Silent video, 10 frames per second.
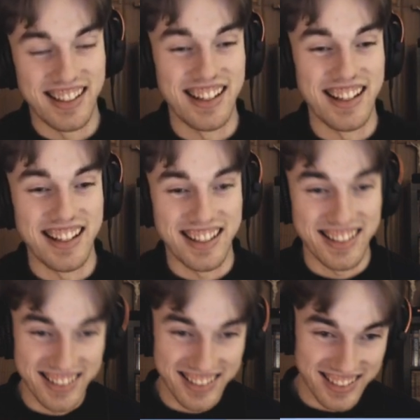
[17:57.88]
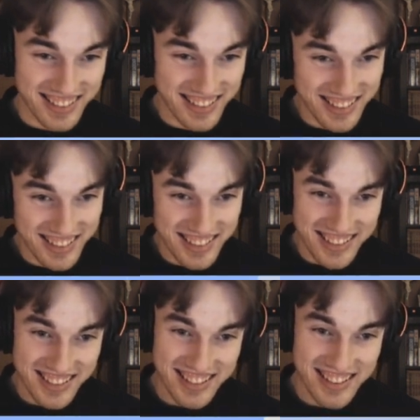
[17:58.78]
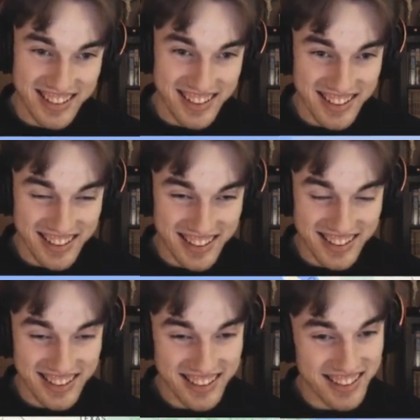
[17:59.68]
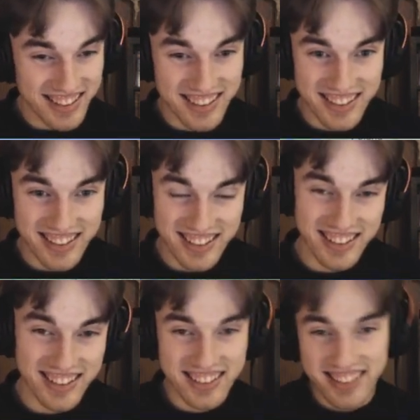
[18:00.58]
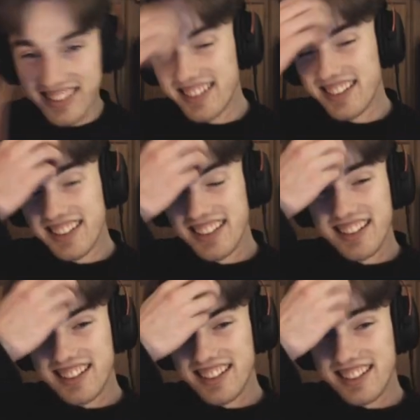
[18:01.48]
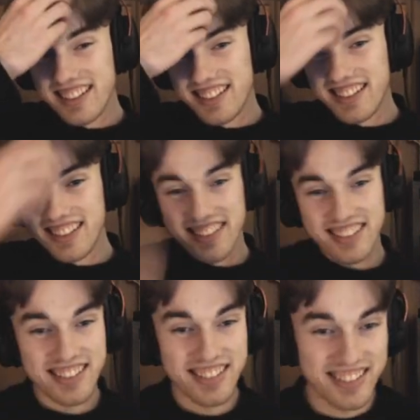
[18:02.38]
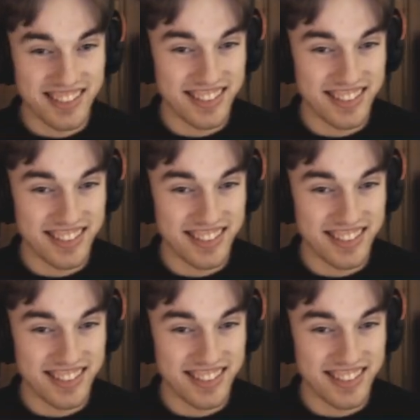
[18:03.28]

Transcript: [no speech]